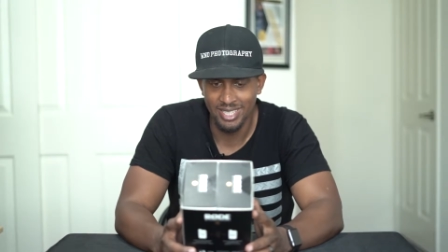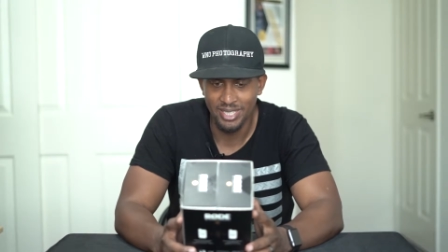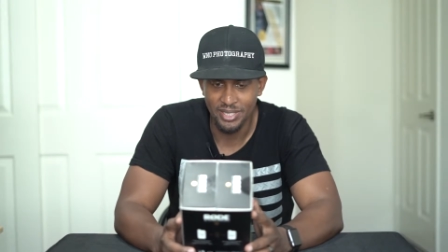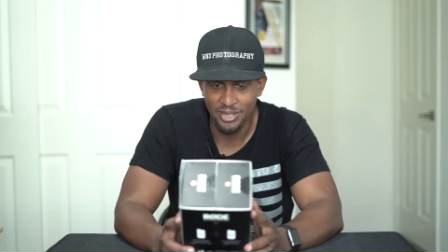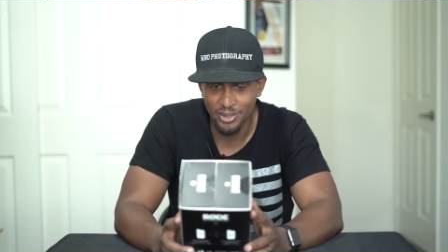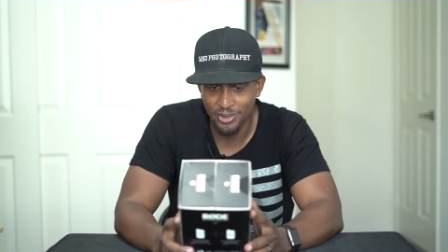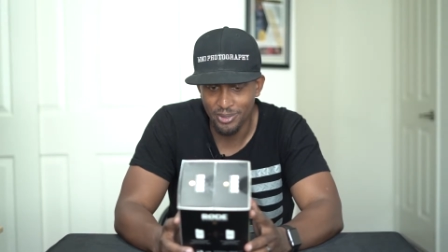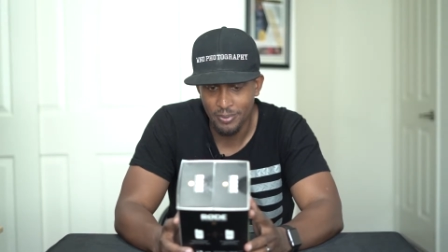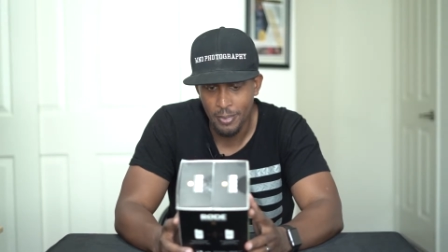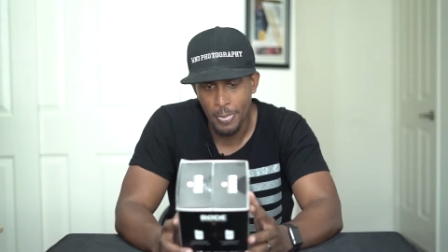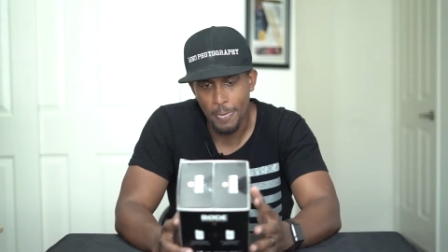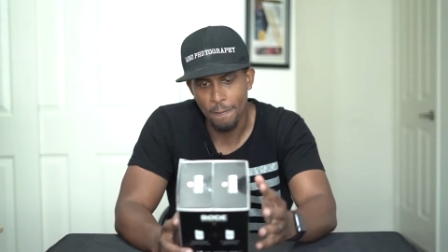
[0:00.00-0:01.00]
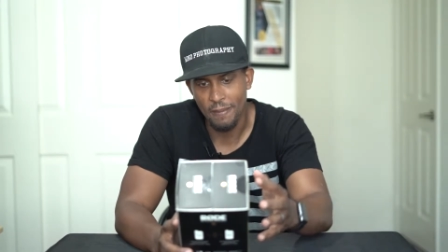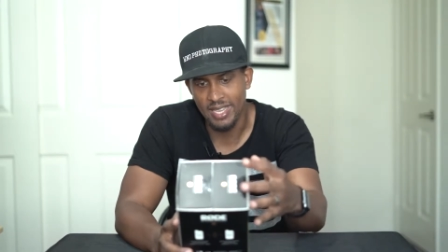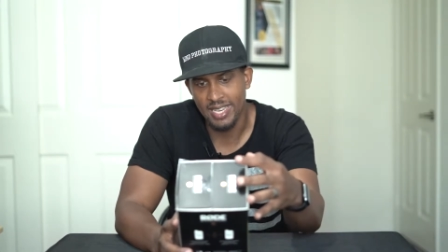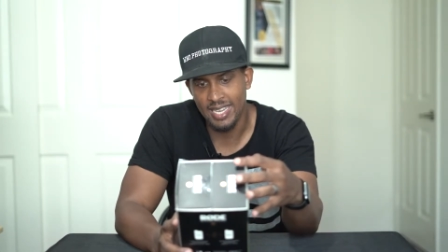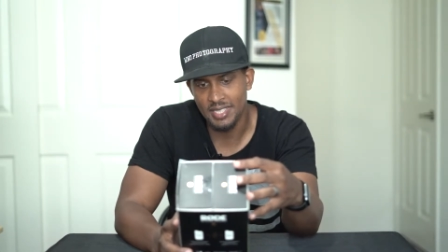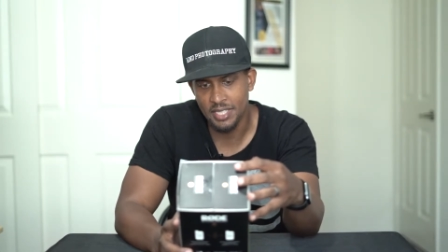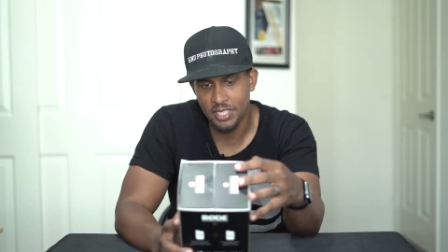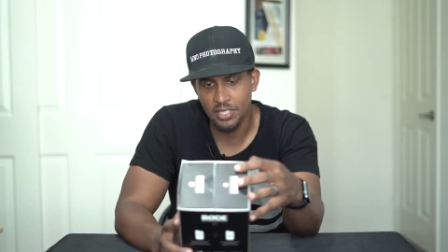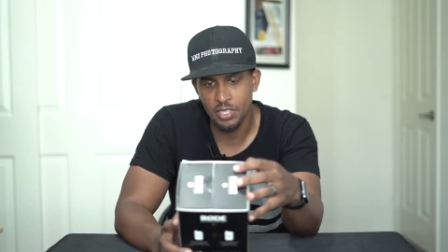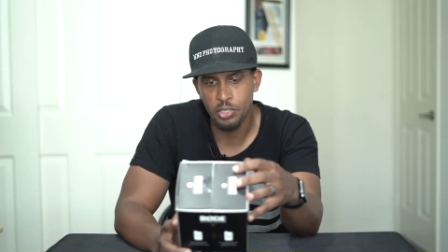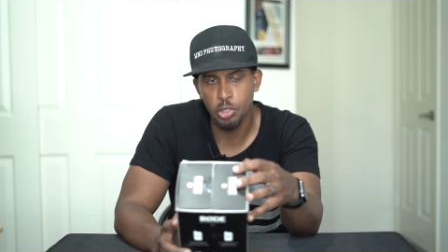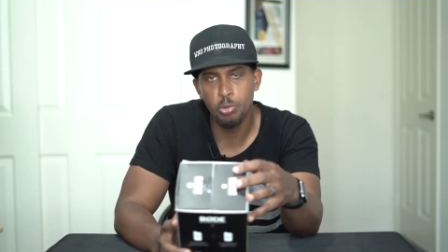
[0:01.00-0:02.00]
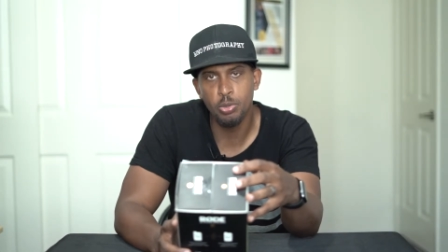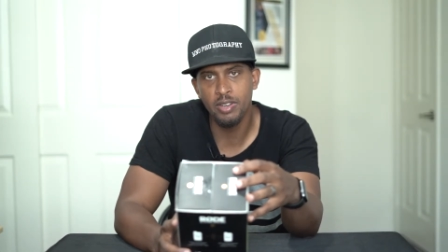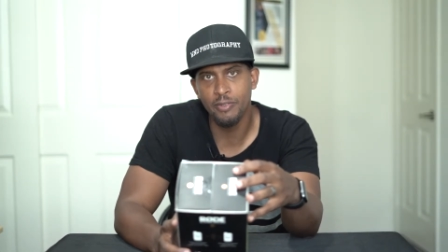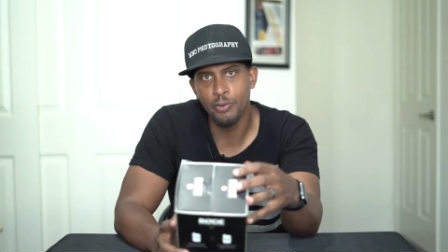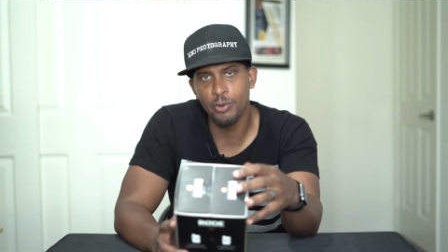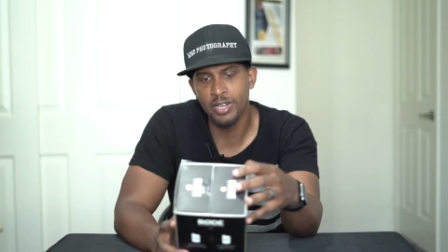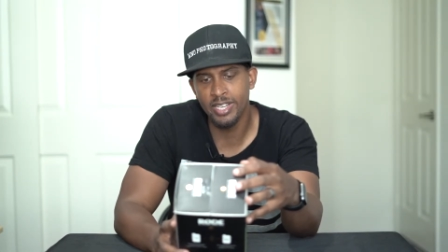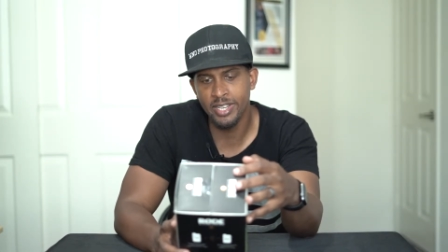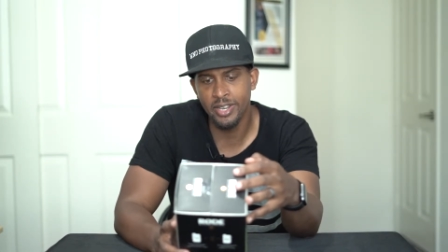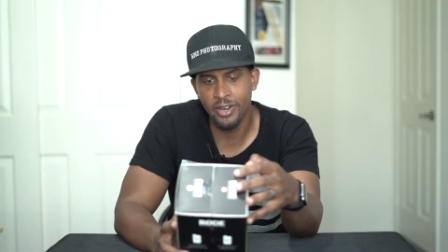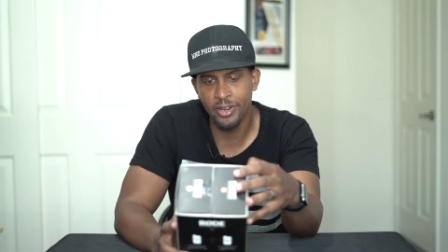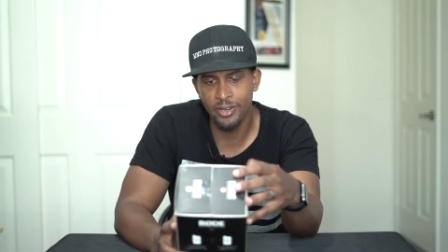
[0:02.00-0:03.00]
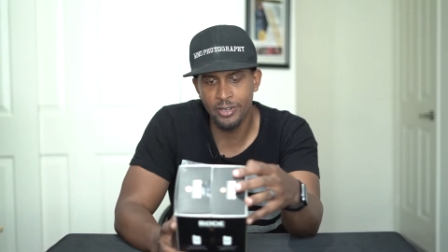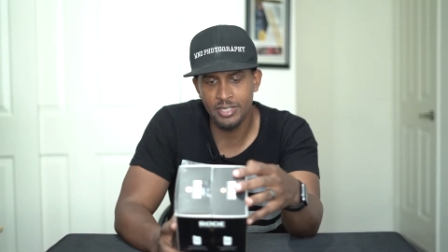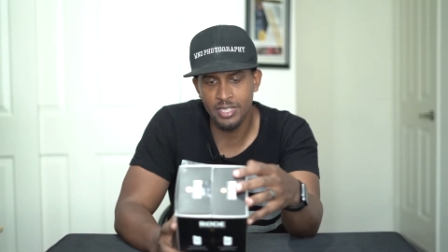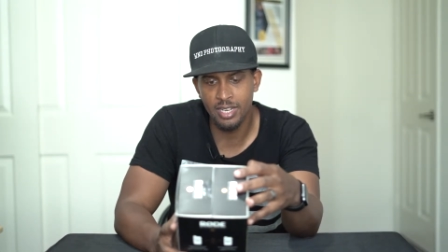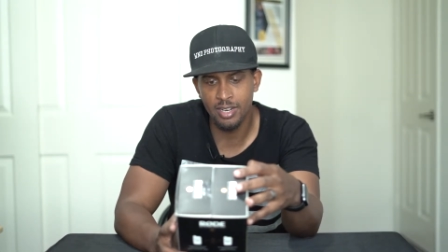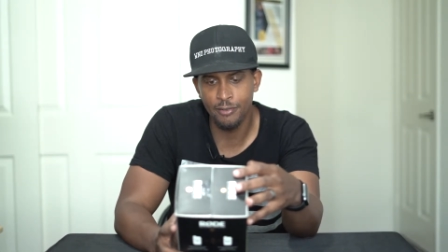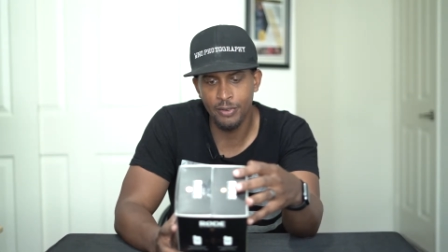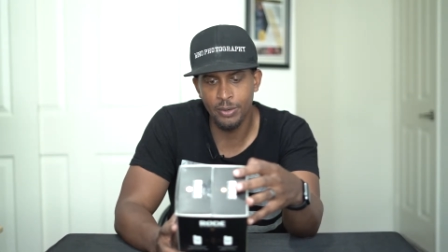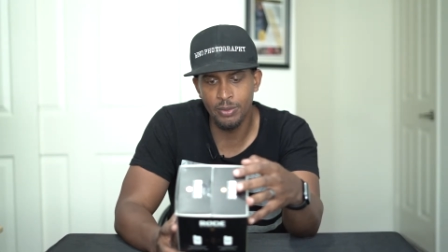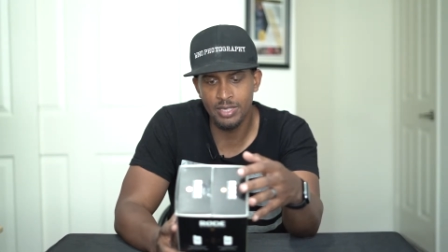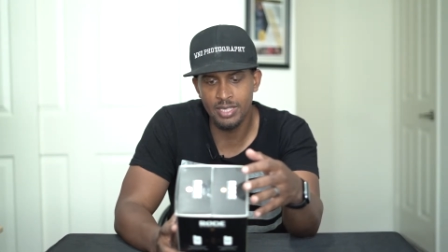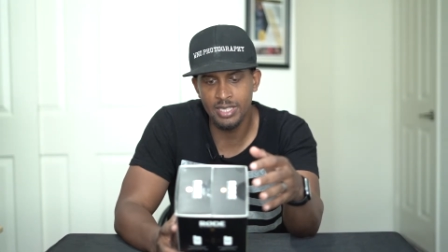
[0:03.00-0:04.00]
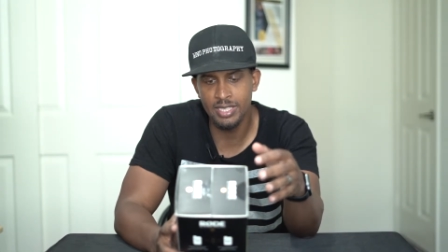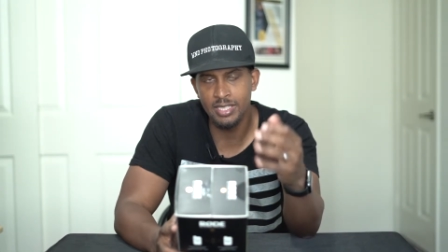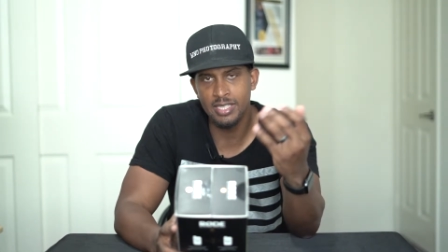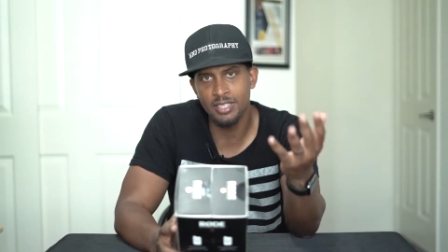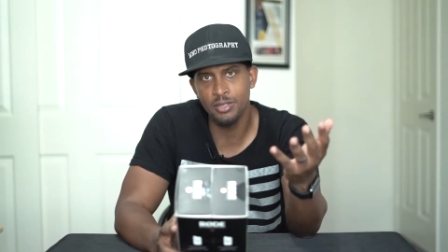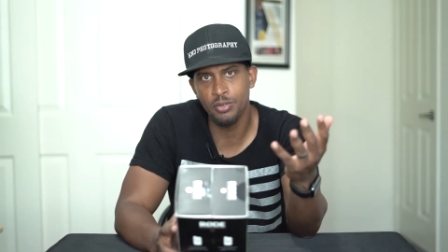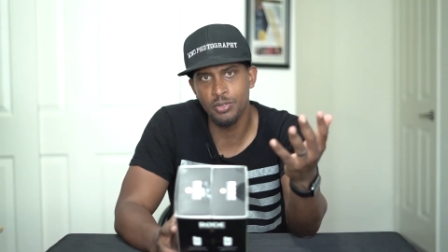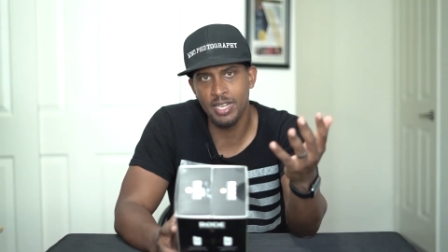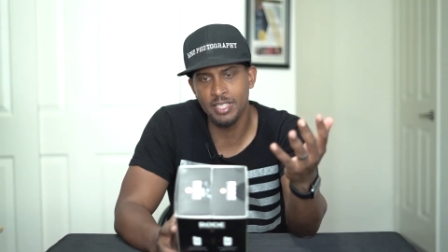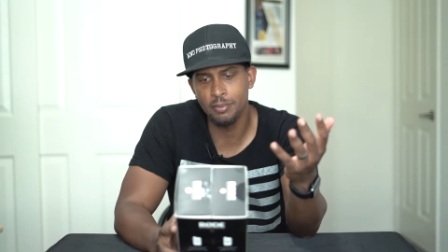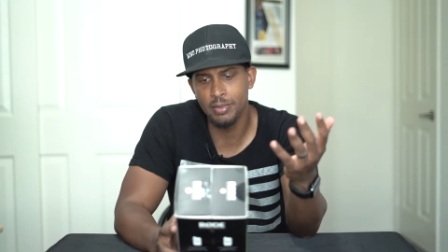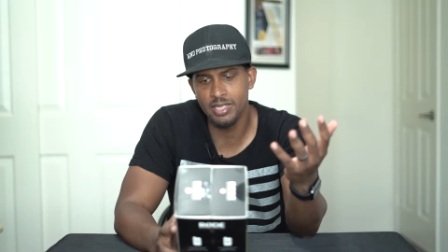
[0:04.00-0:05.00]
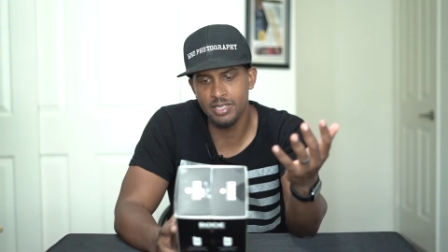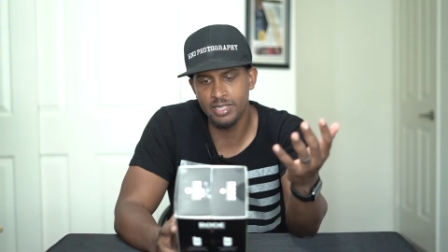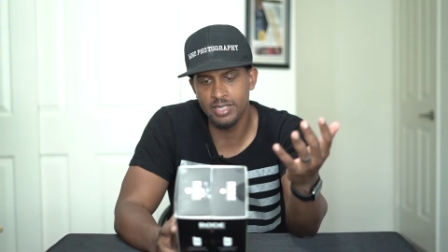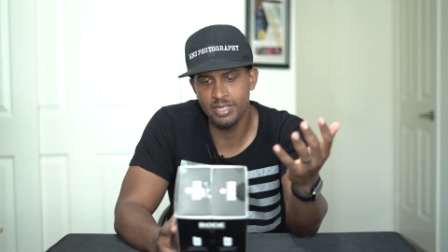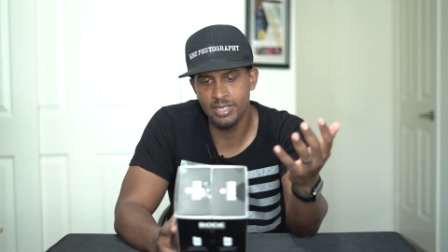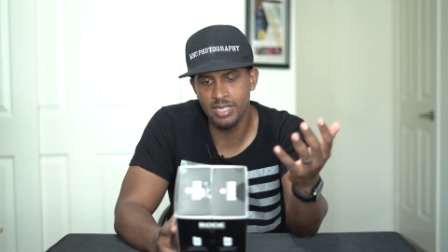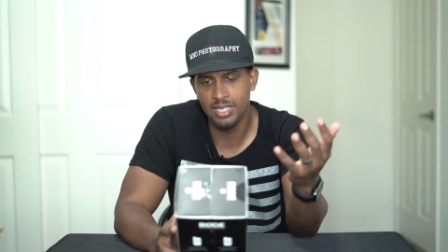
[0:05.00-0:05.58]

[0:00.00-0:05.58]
so it has a 2.4 gigahertz uh, frequency digital transmission